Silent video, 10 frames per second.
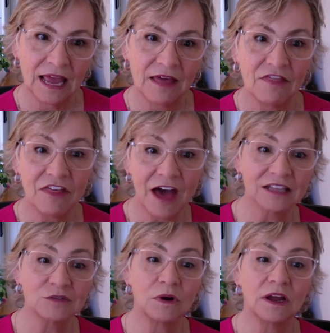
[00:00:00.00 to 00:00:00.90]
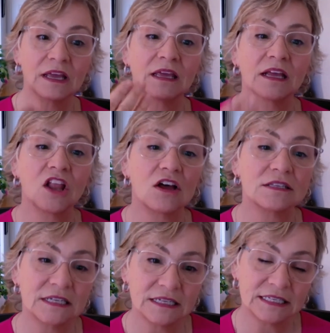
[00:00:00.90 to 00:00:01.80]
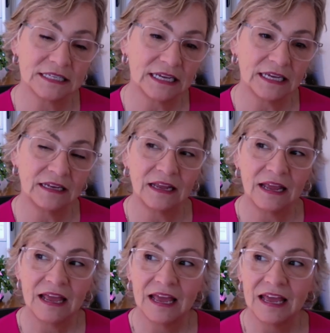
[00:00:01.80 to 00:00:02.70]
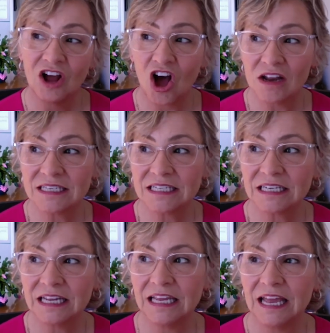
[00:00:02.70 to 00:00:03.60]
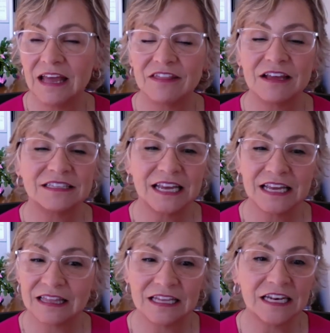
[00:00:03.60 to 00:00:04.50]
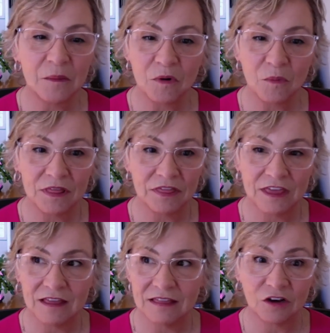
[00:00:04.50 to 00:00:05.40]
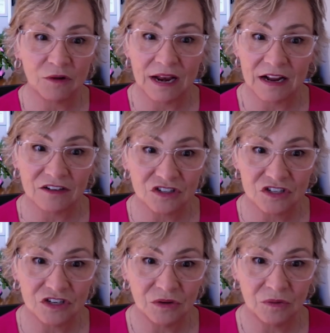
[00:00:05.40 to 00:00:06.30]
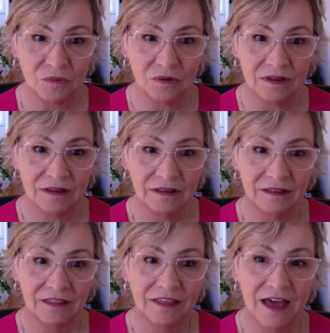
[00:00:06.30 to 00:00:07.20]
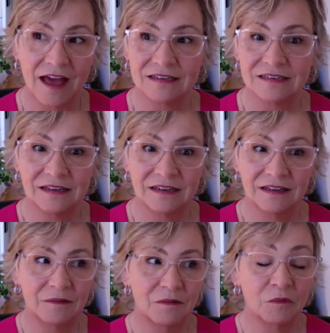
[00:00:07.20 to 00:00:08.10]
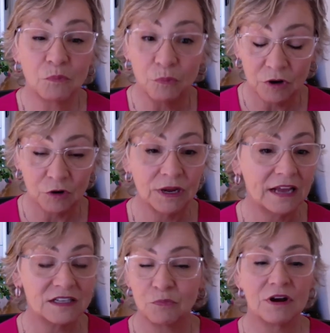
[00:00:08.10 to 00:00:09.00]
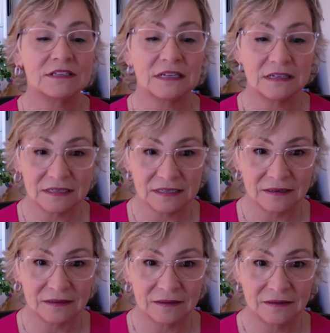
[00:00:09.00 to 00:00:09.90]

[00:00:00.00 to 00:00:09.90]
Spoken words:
And that's where I can get lost in the scene. And honestly, that's like the number one thing that great actors do that creates presence.